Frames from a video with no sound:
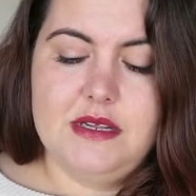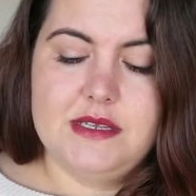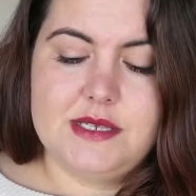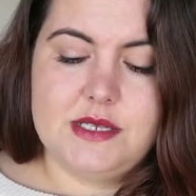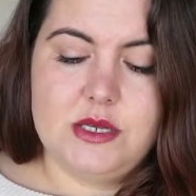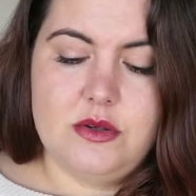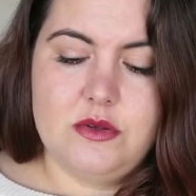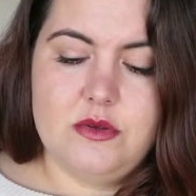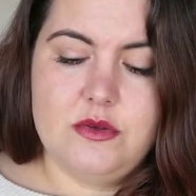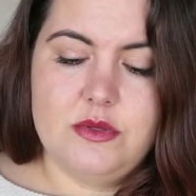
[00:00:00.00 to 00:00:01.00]

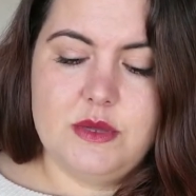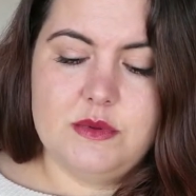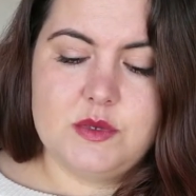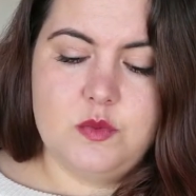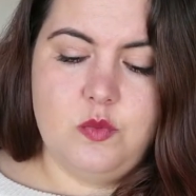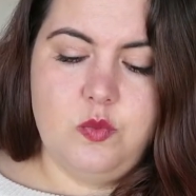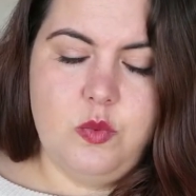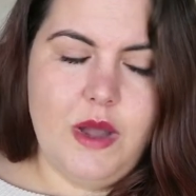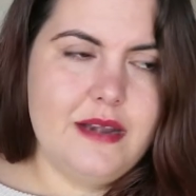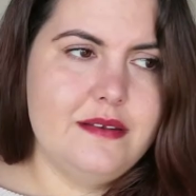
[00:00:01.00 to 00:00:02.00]
So there was
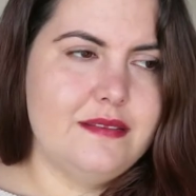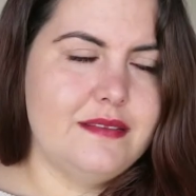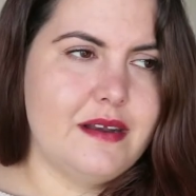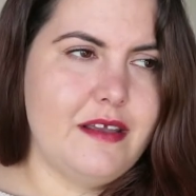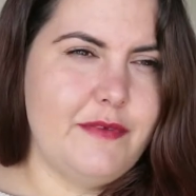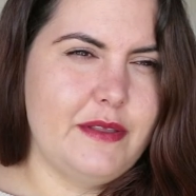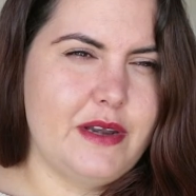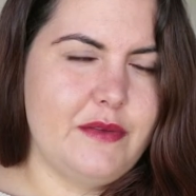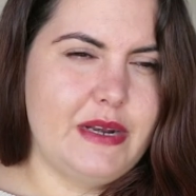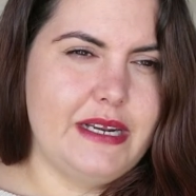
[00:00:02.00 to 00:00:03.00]
one that I found that
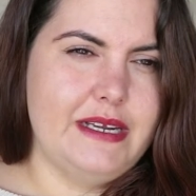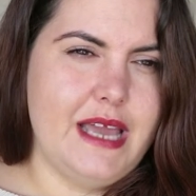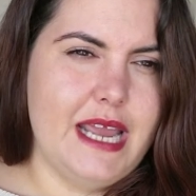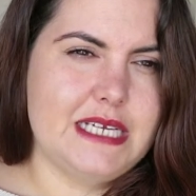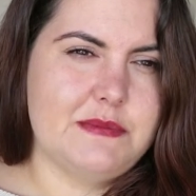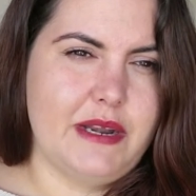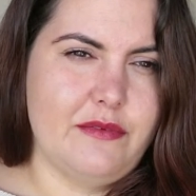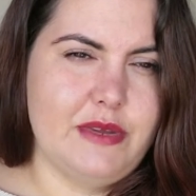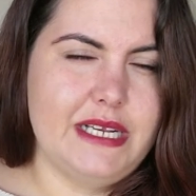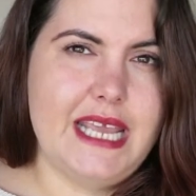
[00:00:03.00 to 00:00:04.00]
I really liked, but I
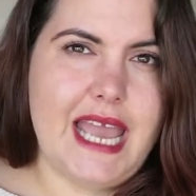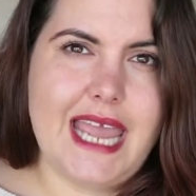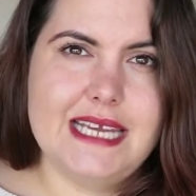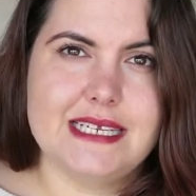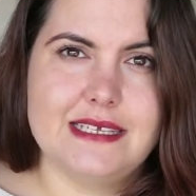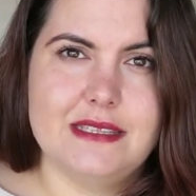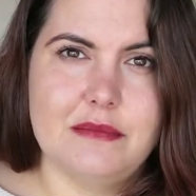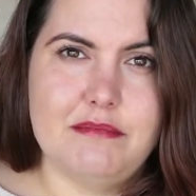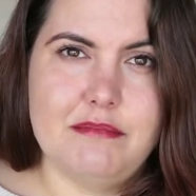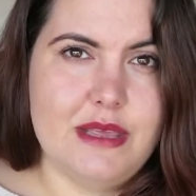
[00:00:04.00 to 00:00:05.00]
really hated the
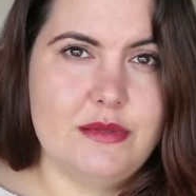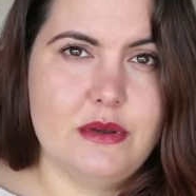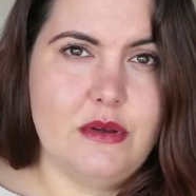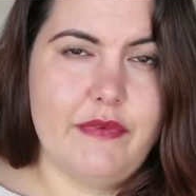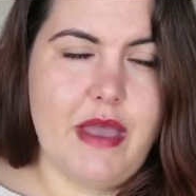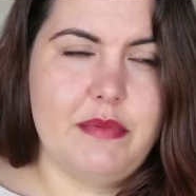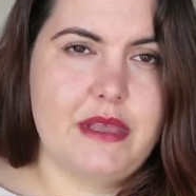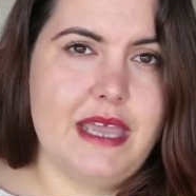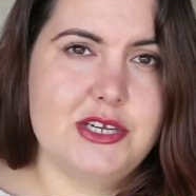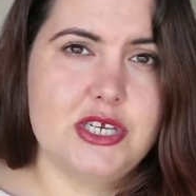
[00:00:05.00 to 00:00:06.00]
method of
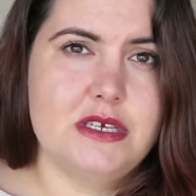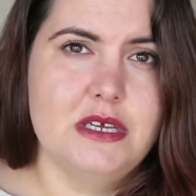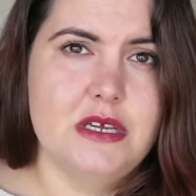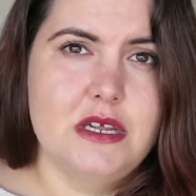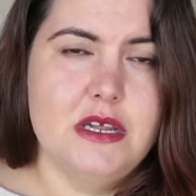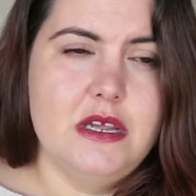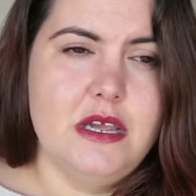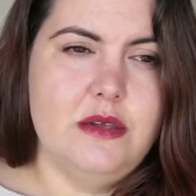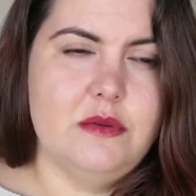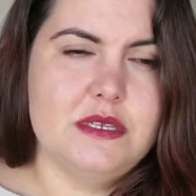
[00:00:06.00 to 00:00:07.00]
application.
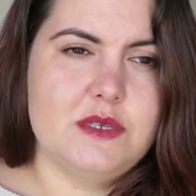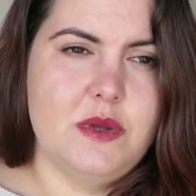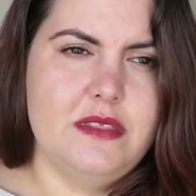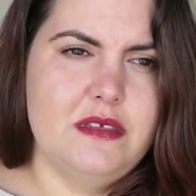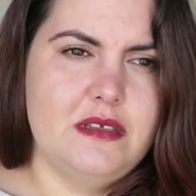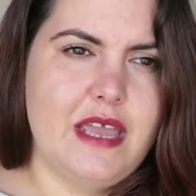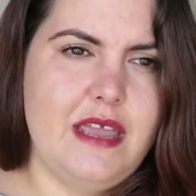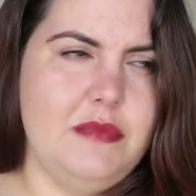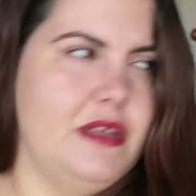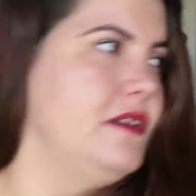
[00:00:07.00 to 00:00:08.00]
It was one that
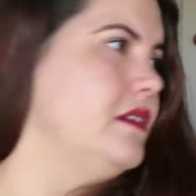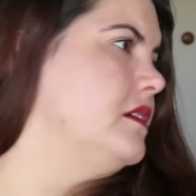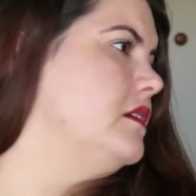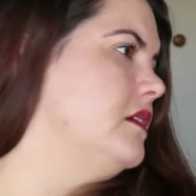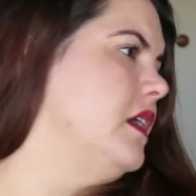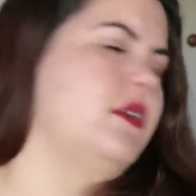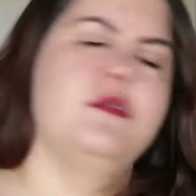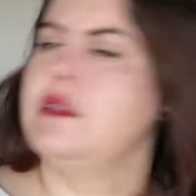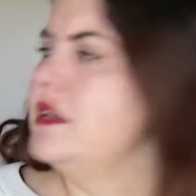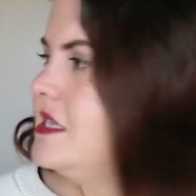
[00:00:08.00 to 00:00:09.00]
came in, I
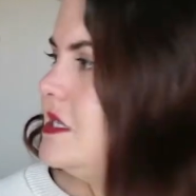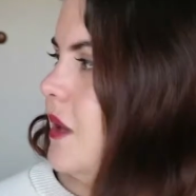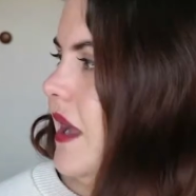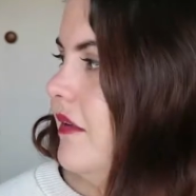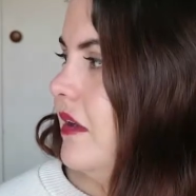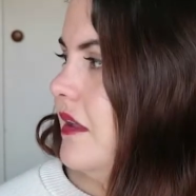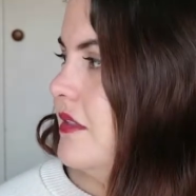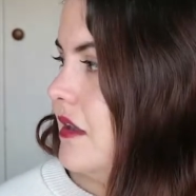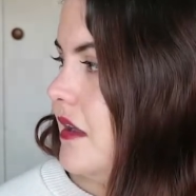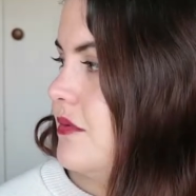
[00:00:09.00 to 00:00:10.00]
don't think I still have it. I
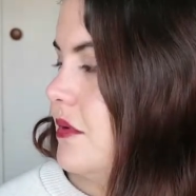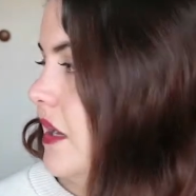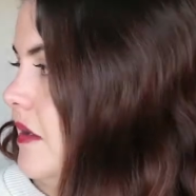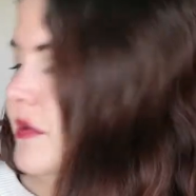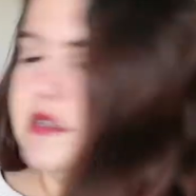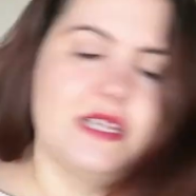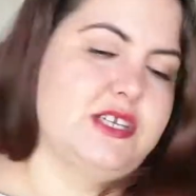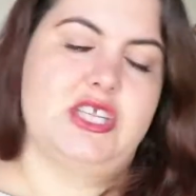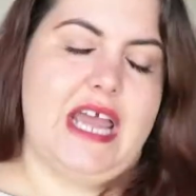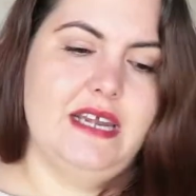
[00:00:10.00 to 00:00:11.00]
think I threw it out because I
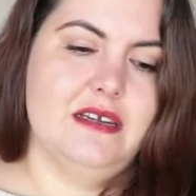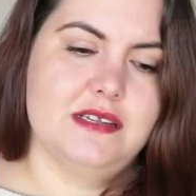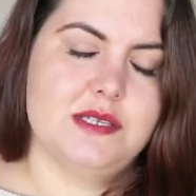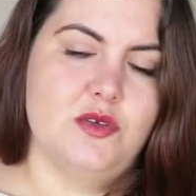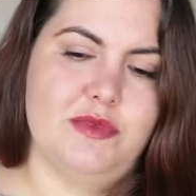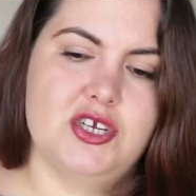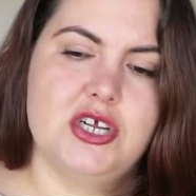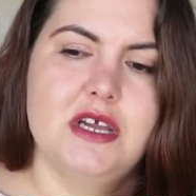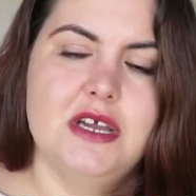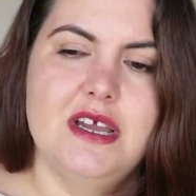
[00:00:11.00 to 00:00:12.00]
just hated it so much.
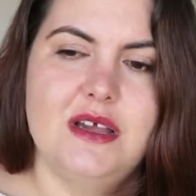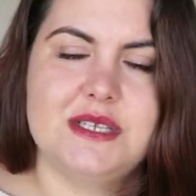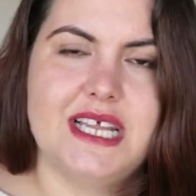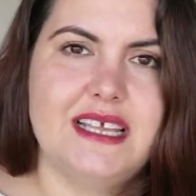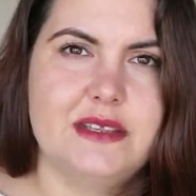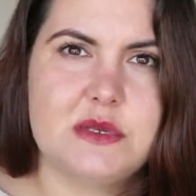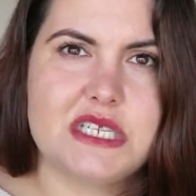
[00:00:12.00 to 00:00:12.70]
It was like a little